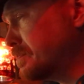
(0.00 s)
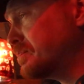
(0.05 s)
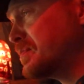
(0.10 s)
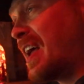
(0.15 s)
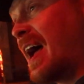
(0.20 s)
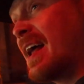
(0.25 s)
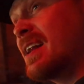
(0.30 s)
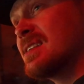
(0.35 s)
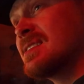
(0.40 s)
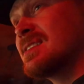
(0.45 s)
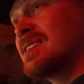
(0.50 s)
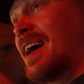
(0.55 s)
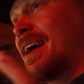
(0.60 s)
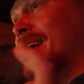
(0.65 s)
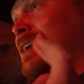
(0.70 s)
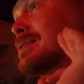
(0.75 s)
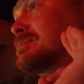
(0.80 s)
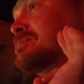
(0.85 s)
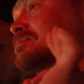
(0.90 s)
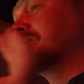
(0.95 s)
That is
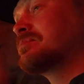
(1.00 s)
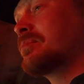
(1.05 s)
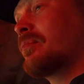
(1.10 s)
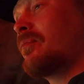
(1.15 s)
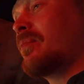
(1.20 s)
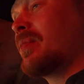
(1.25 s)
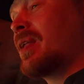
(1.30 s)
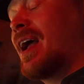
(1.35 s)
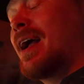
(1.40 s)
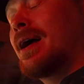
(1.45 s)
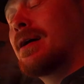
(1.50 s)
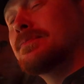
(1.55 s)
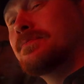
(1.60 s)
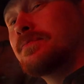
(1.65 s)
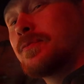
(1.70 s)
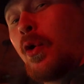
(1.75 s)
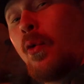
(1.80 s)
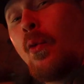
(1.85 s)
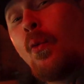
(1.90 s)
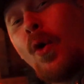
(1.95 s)
like,
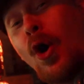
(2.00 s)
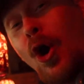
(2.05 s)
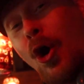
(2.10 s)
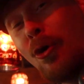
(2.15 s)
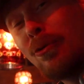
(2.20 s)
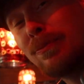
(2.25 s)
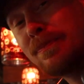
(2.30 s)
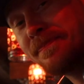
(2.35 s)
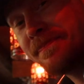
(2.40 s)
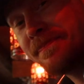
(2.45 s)
whoa.